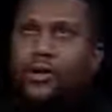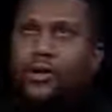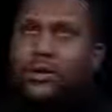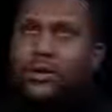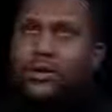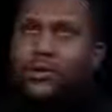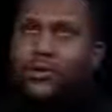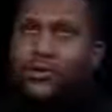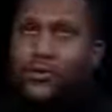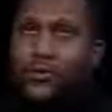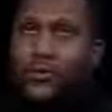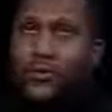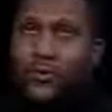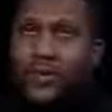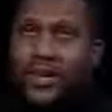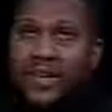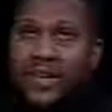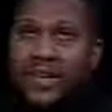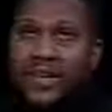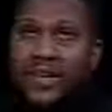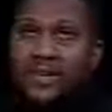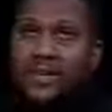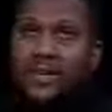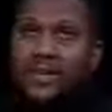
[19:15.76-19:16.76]

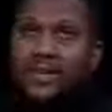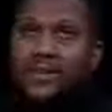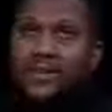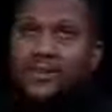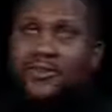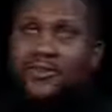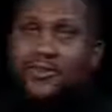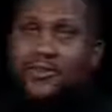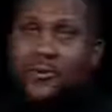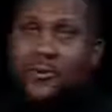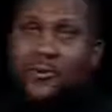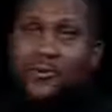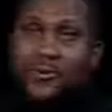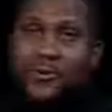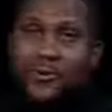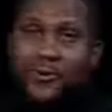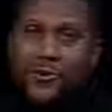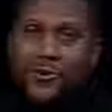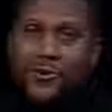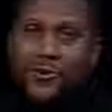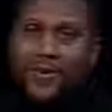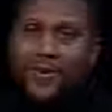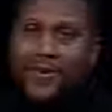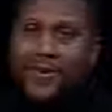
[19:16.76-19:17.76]
Doobie,
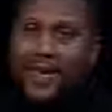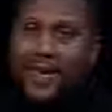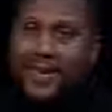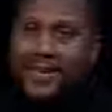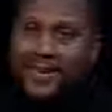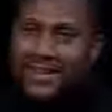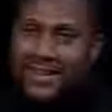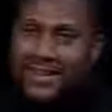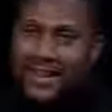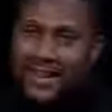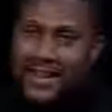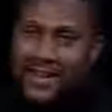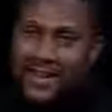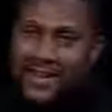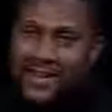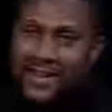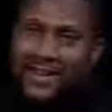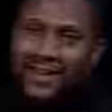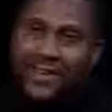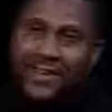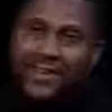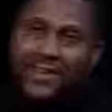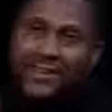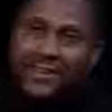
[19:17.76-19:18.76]
Scooter, and Dion.
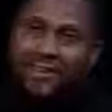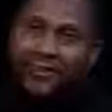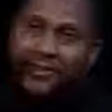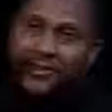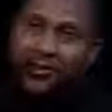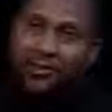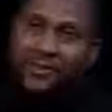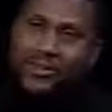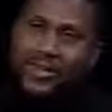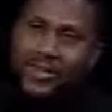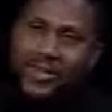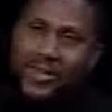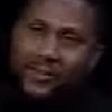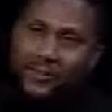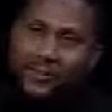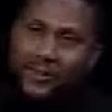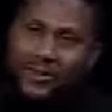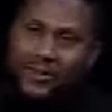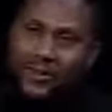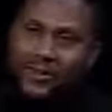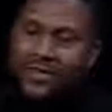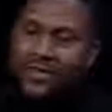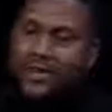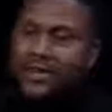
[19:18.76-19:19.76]
So there are 10 of
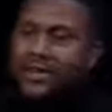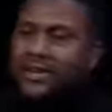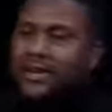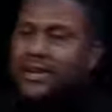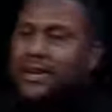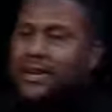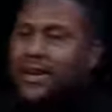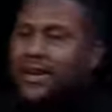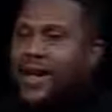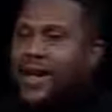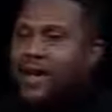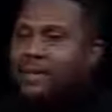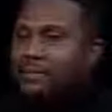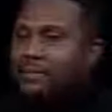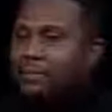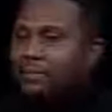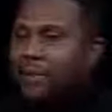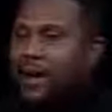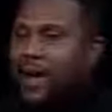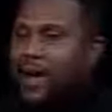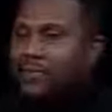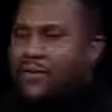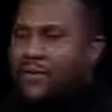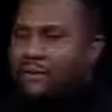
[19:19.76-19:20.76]
us. Uh, and
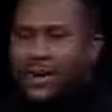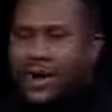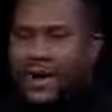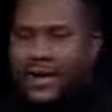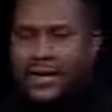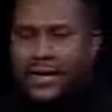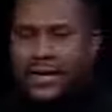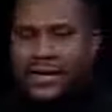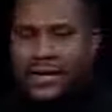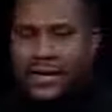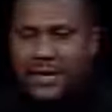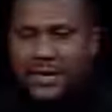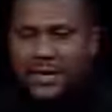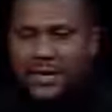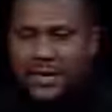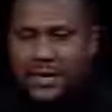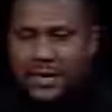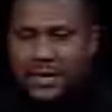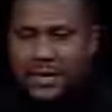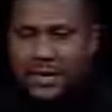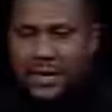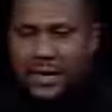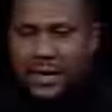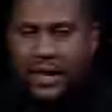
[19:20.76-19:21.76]
everybody is
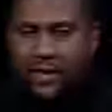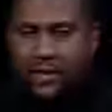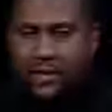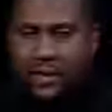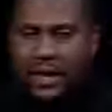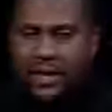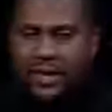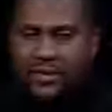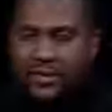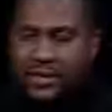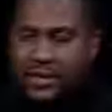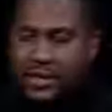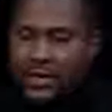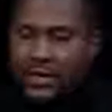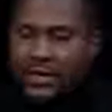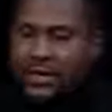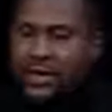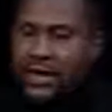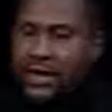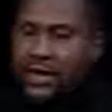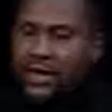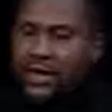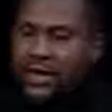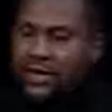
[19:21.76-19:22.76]
in everybody is in
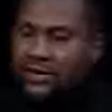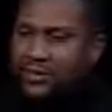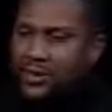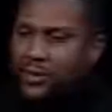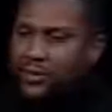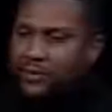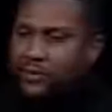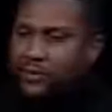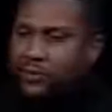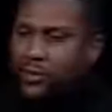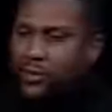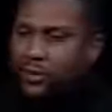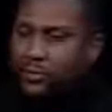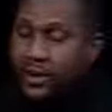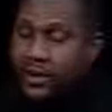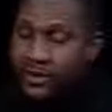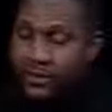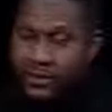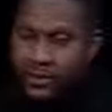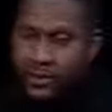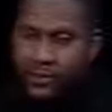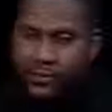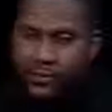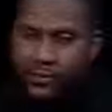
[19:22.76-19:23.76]
Indiana except for
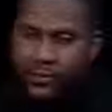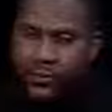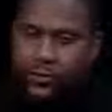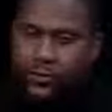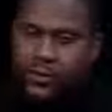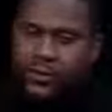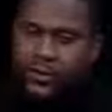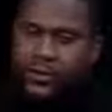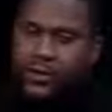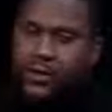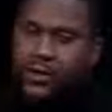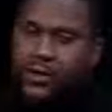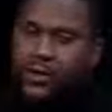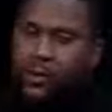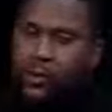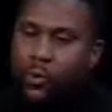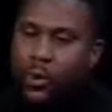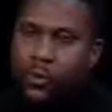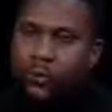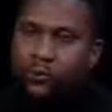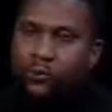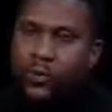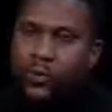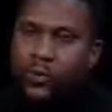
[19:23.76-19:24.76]
myself, of course.
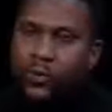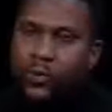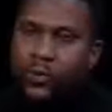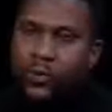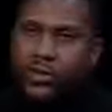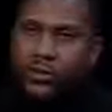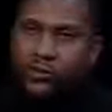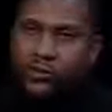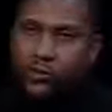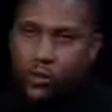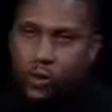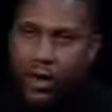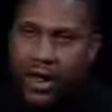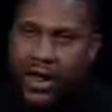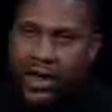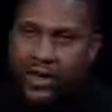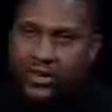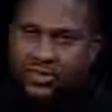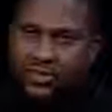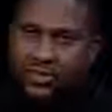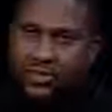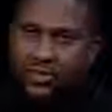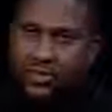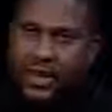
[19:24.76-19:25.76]
One brother who went to
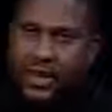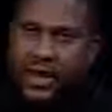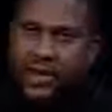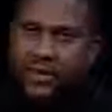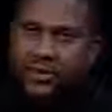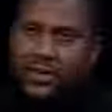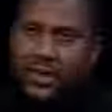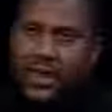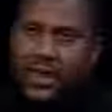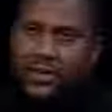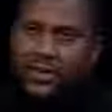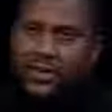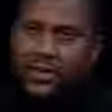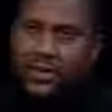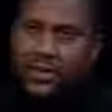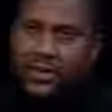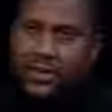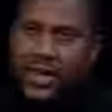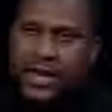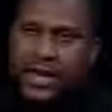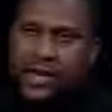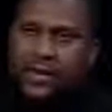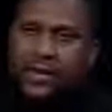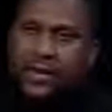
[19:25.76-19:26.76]
Morehouse, fine college in
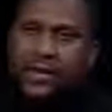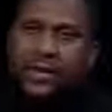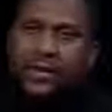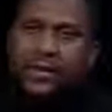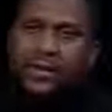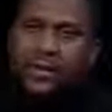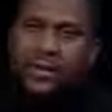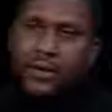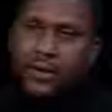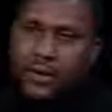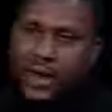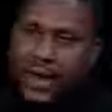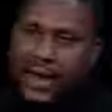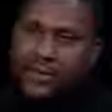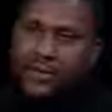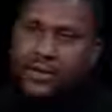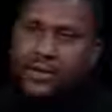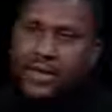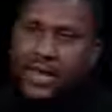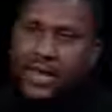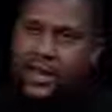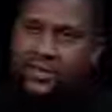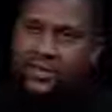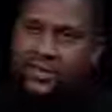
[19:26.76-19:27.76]
Atlanta, liked
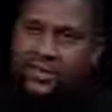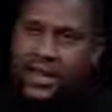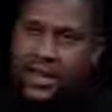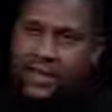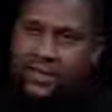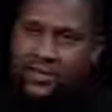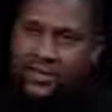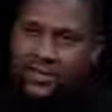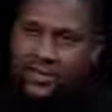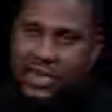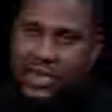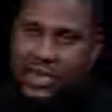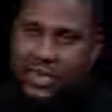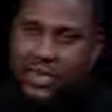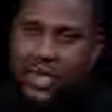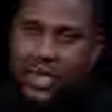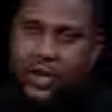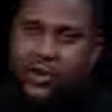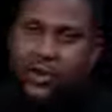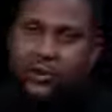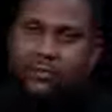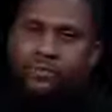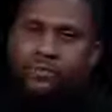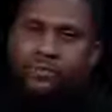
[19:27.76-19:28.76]
Atlanta, decided to stay
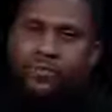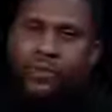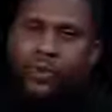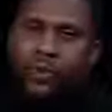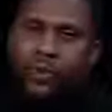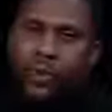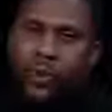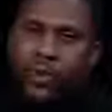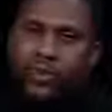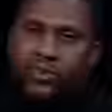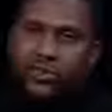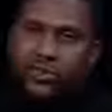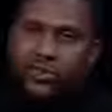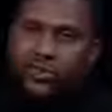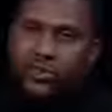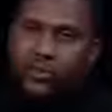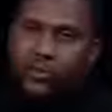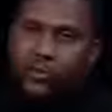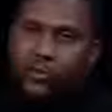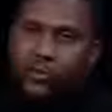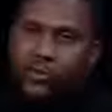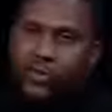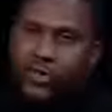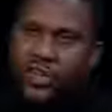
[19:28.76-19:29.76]
there one sister
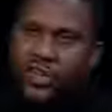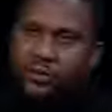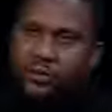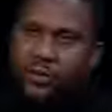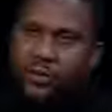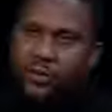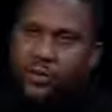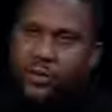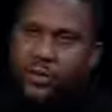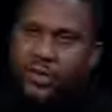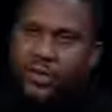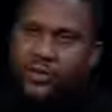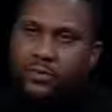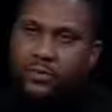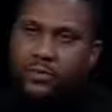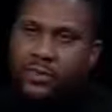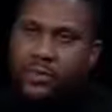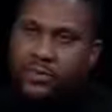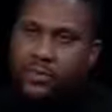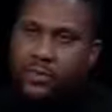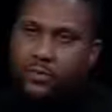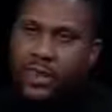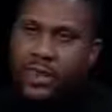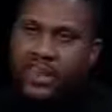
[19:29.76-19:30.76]
whose husband plays
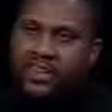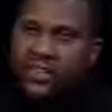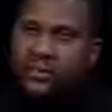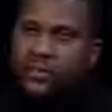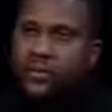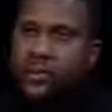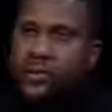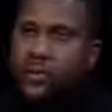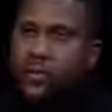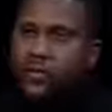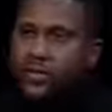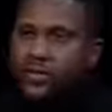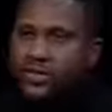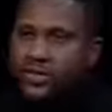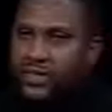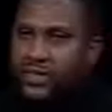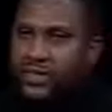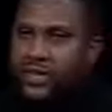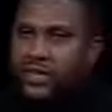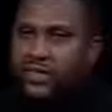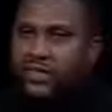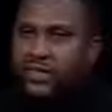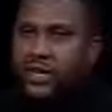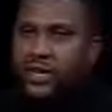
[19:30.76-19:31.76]
professional basketball
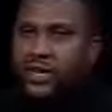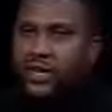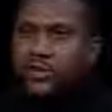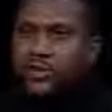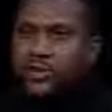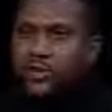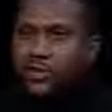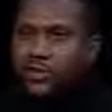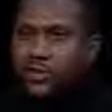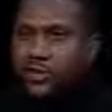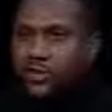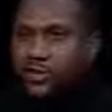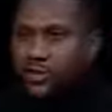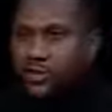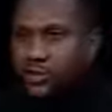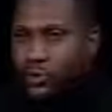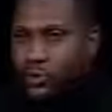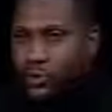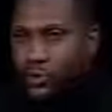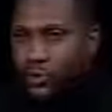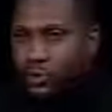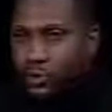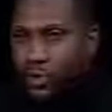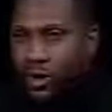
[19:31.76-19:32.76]
overseas, so she's in
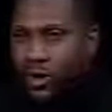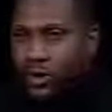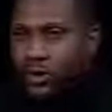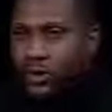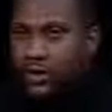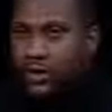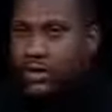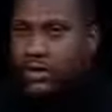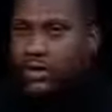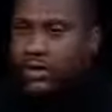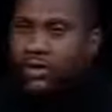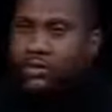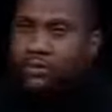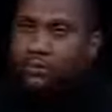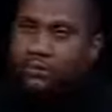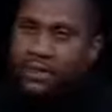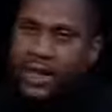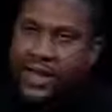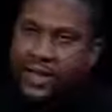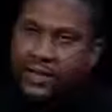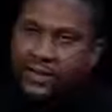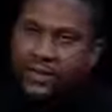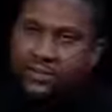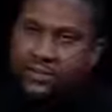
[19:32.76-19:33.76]
Europe part of the year and
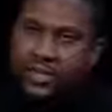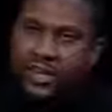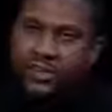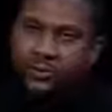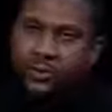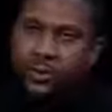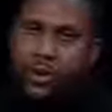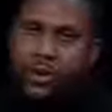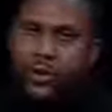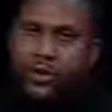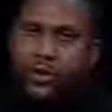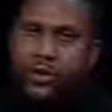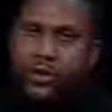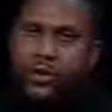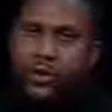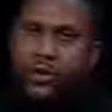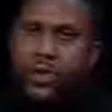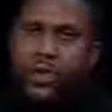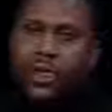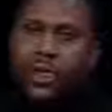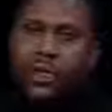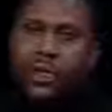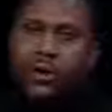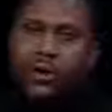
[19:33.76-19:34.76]
back in the States part of the year.
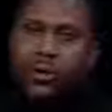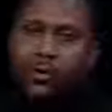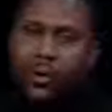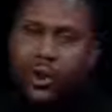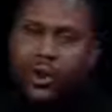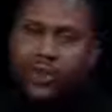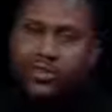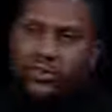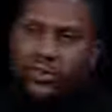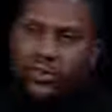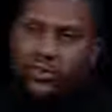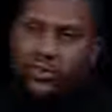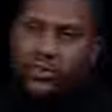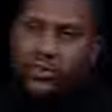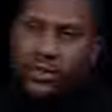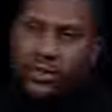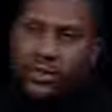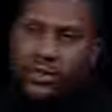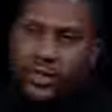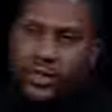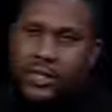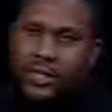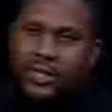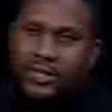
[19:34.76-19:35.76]
One sister
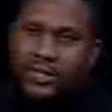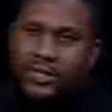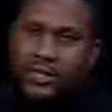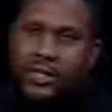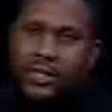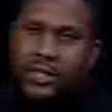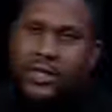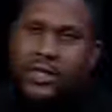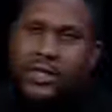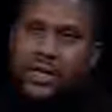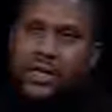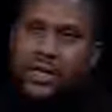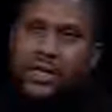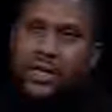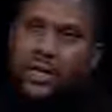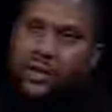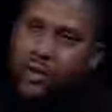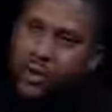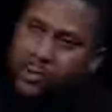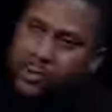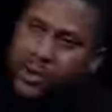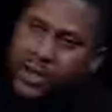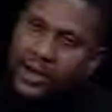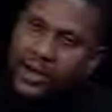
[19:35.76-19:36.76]
in Tennessee and
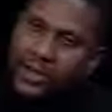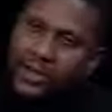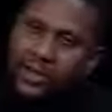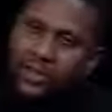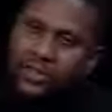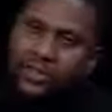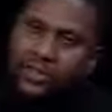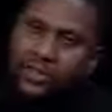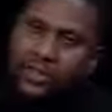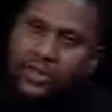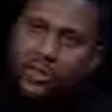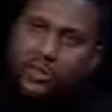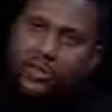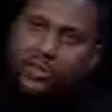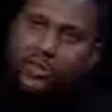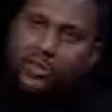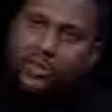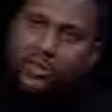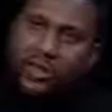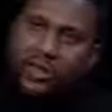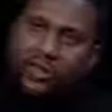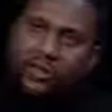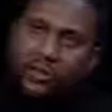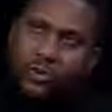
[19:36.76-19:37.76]
everybody else the other. So
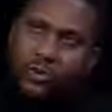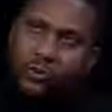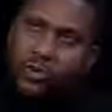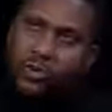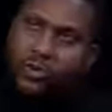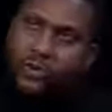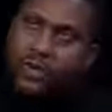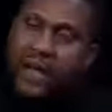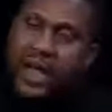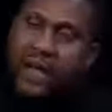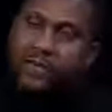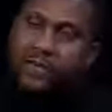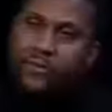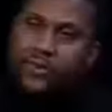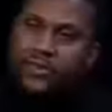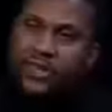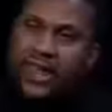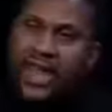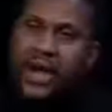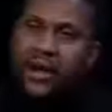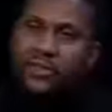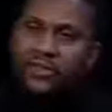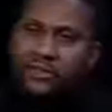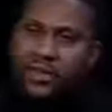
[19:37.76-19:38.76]
I guess there are what five of us
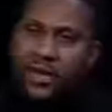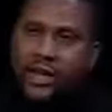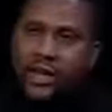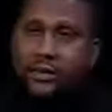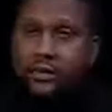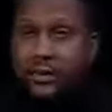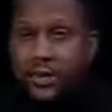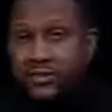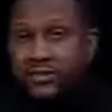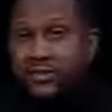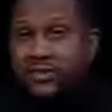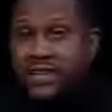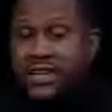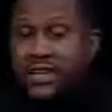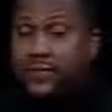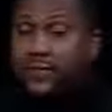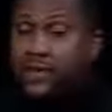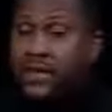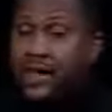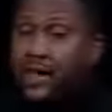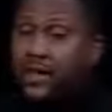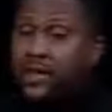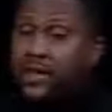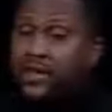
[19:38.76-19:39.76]
outside. I guess it's
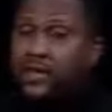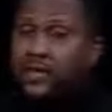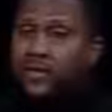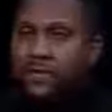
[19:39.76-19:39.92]
even now.